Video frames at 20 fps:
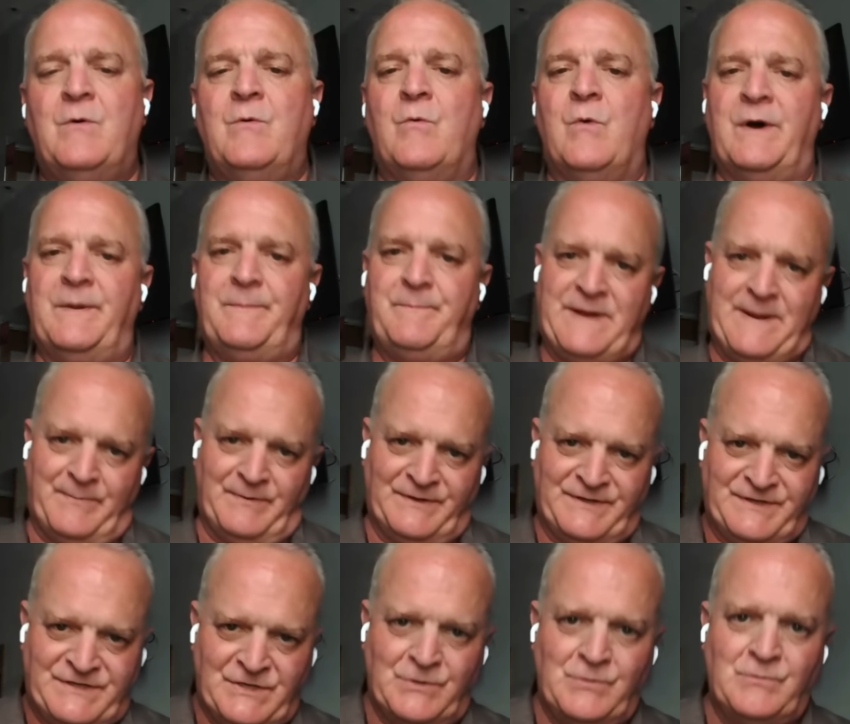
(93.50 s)
What people
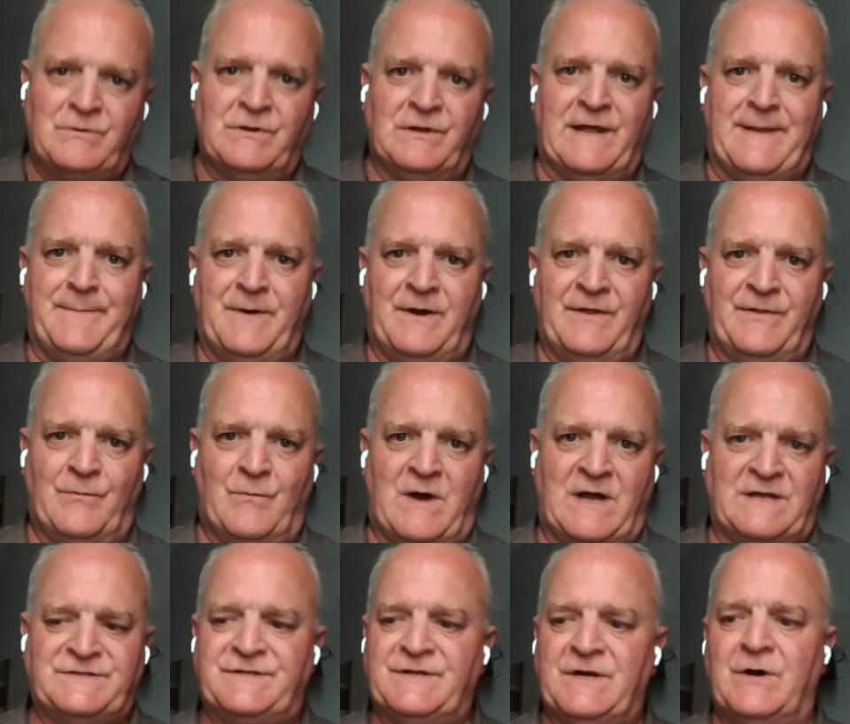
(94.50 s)
do claim
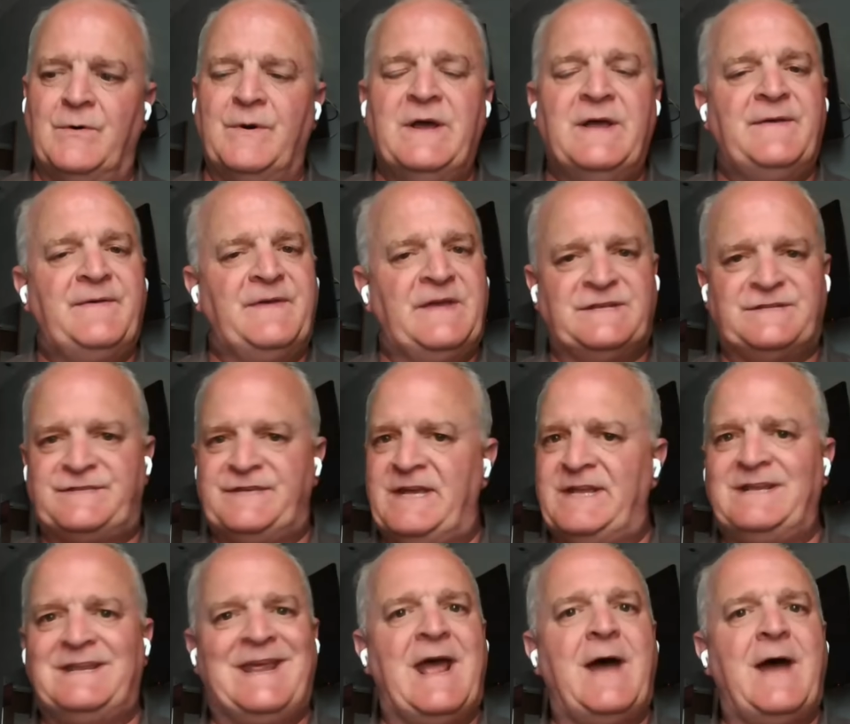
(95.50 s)
otherwise, though, is
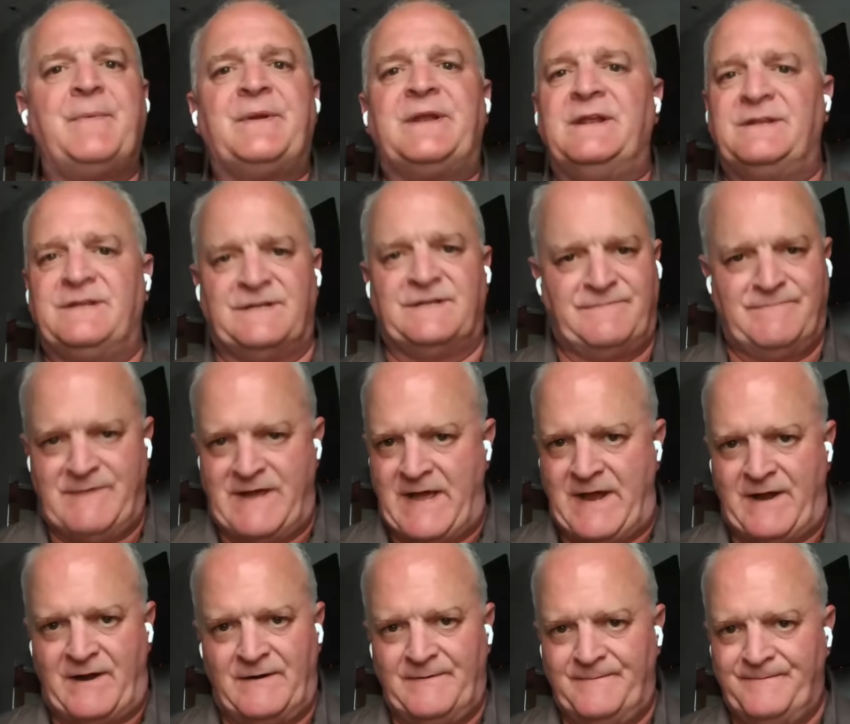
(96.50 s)
that, yeah, but it doesn't
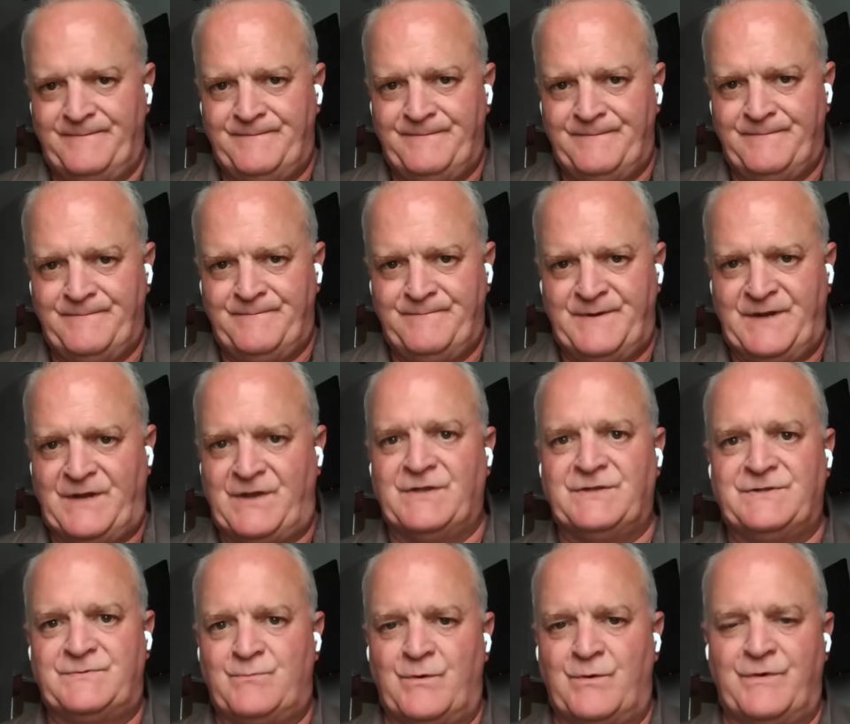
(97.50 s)
matter,
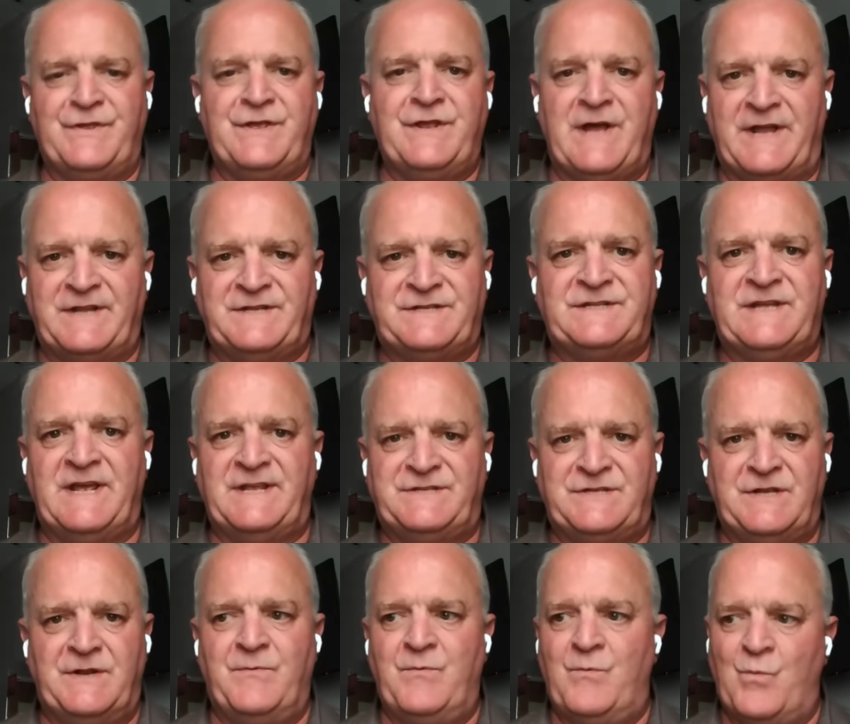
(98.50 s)
because we're the United States
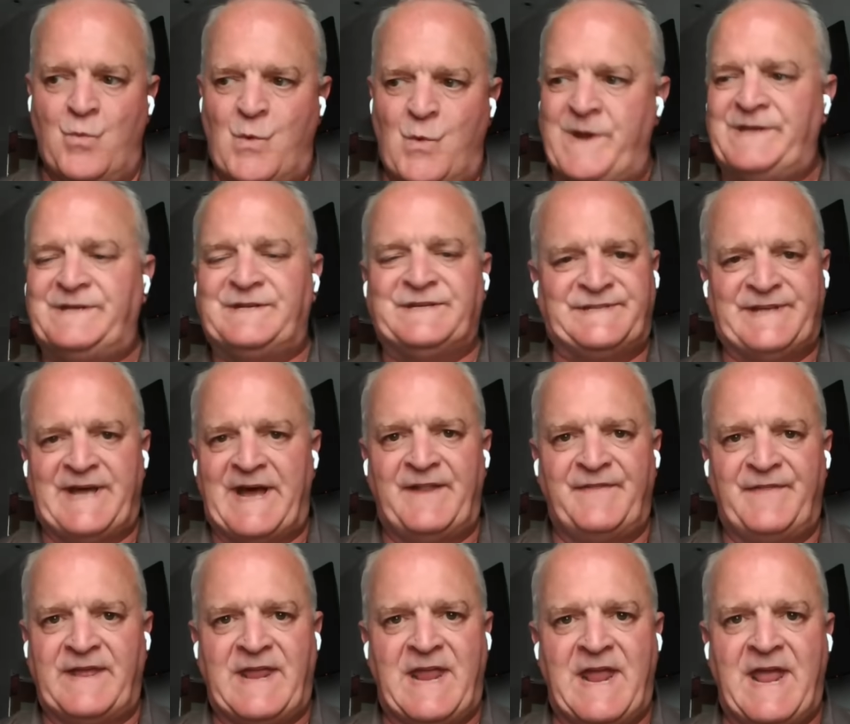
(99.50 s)
and we
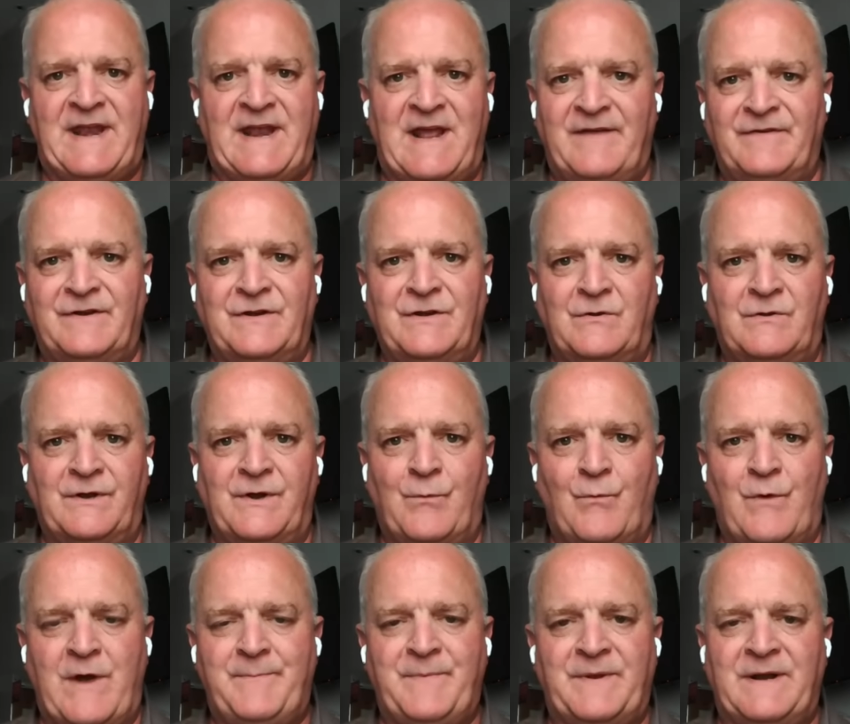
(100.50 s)
decided they can't have a nuclear
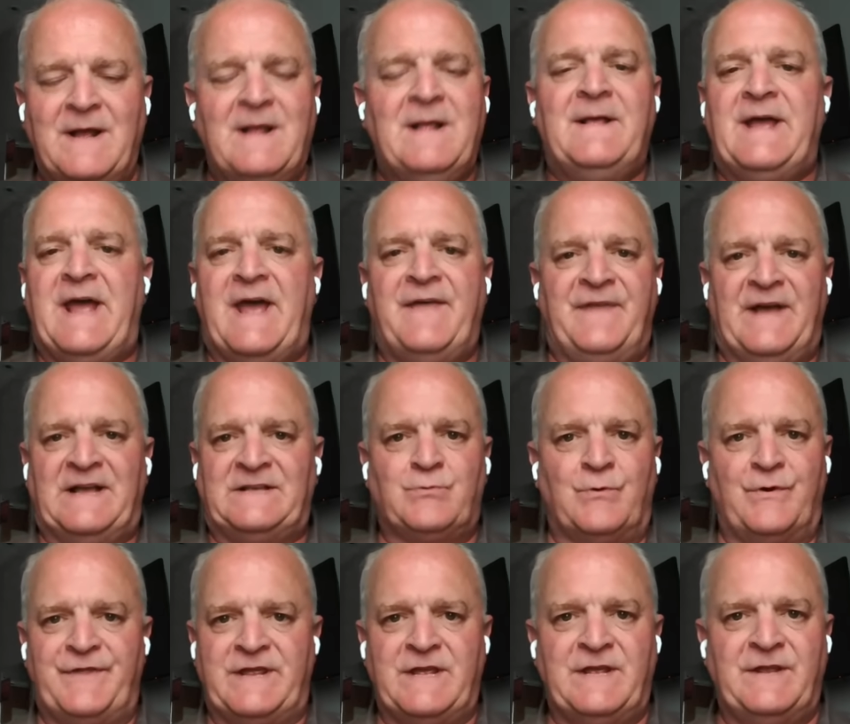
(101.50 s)
weapon. And that's
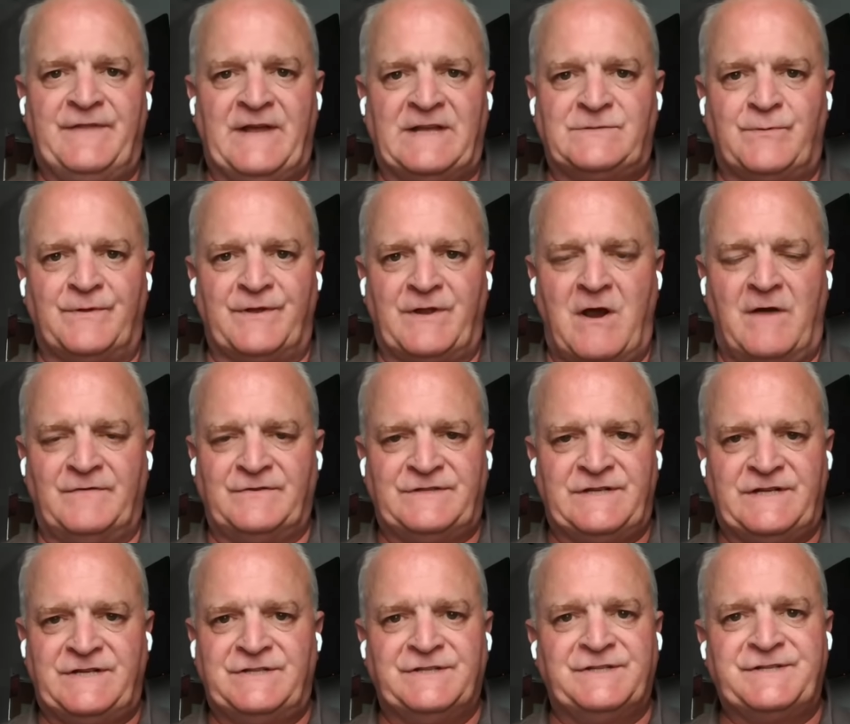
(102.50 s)
where the
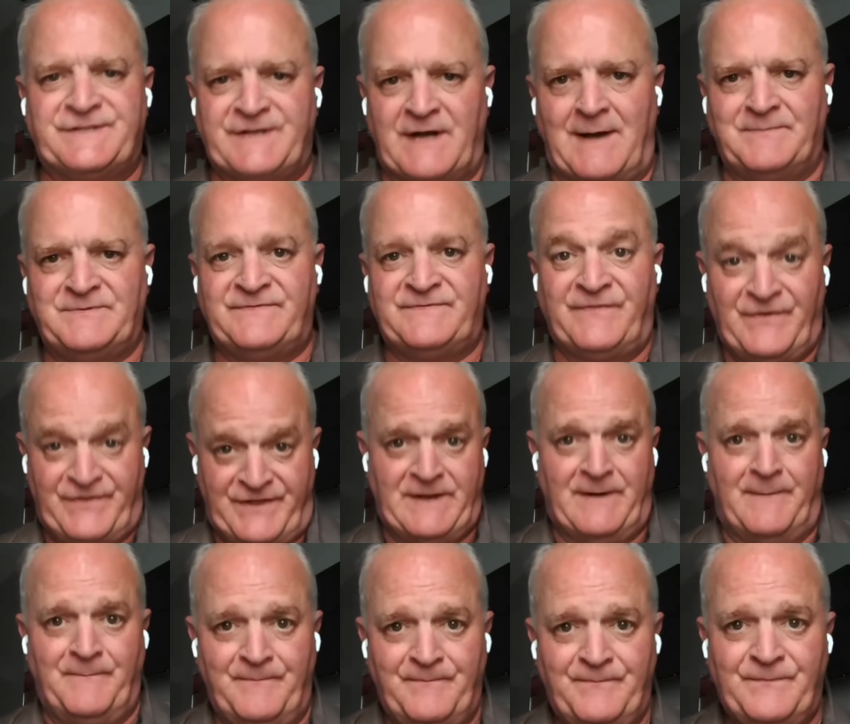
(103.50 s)
conversation stops for
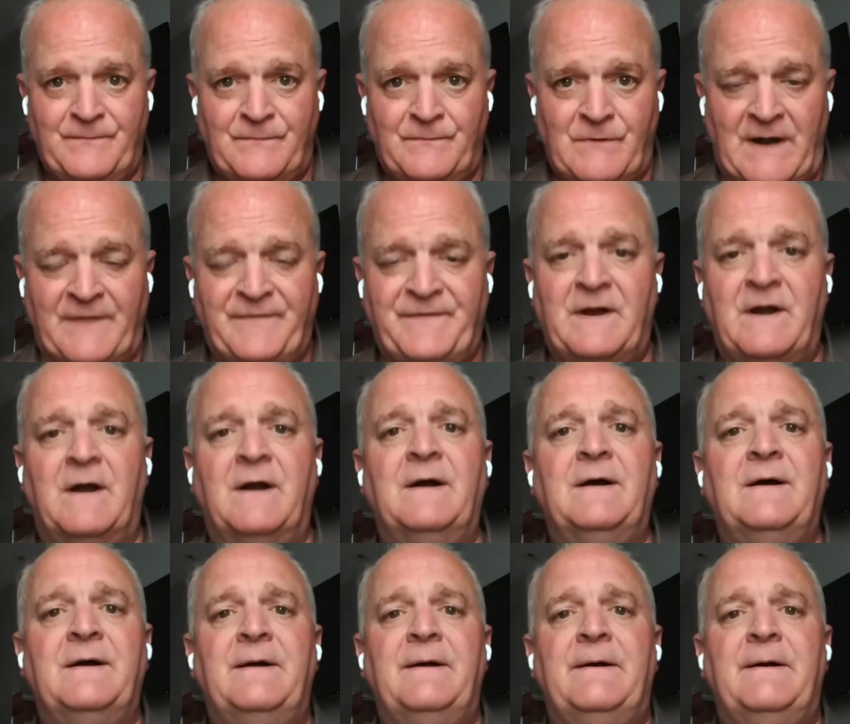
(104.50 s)
them right there.